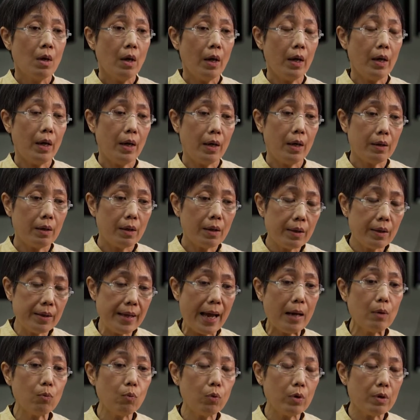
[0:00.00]
And
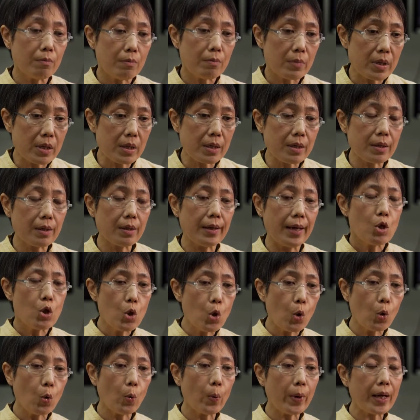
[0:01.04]
that would mean
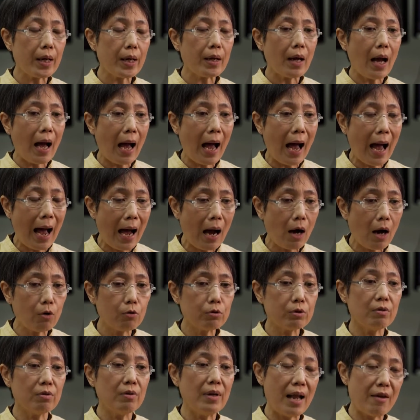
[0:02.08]
knowing how
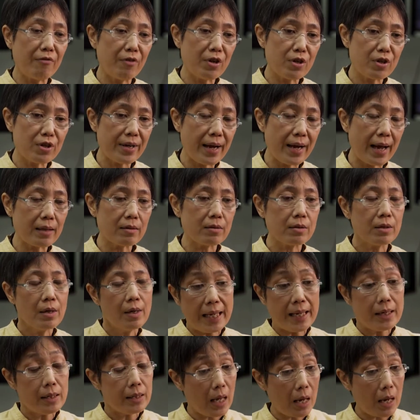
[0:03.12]
to leverage that. Then